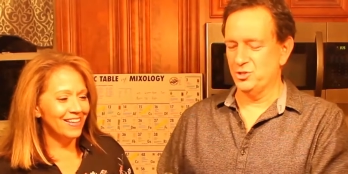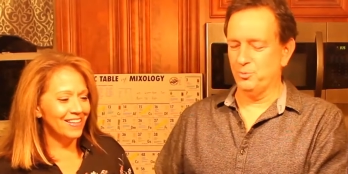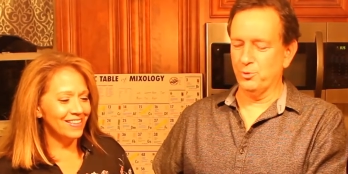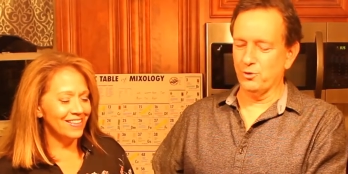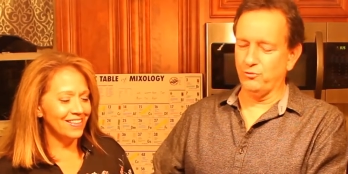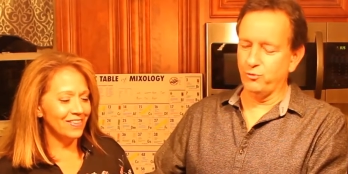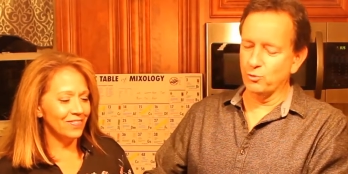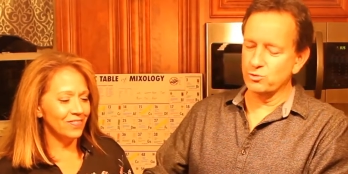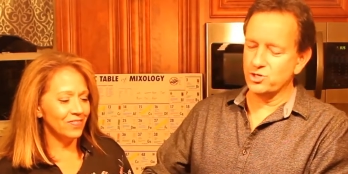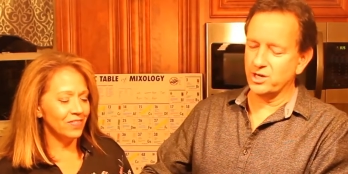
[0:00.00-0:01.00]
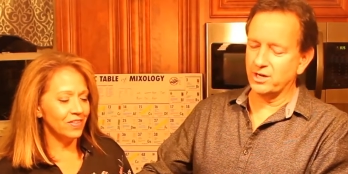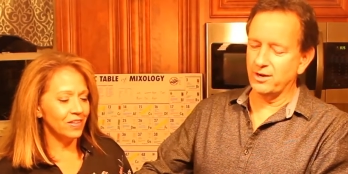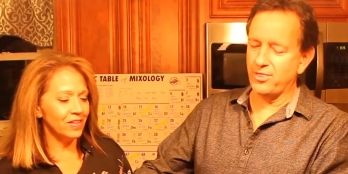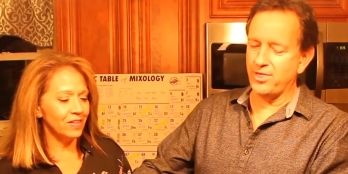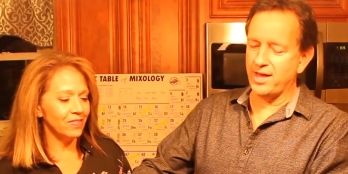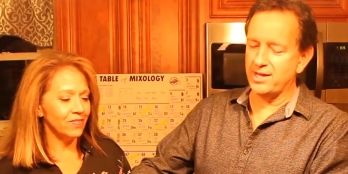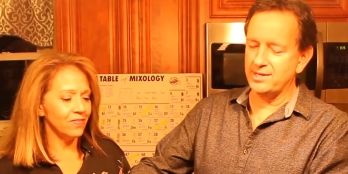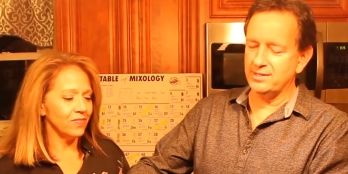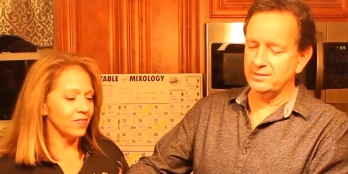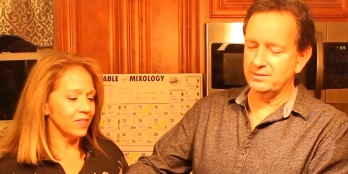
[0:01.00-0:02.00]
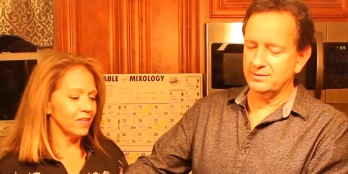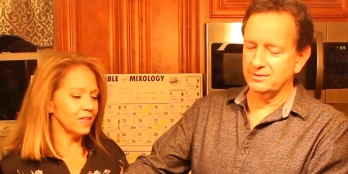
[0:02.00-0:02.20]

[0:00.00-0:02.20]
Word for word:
Speaker 1: So put a full jigger of that in.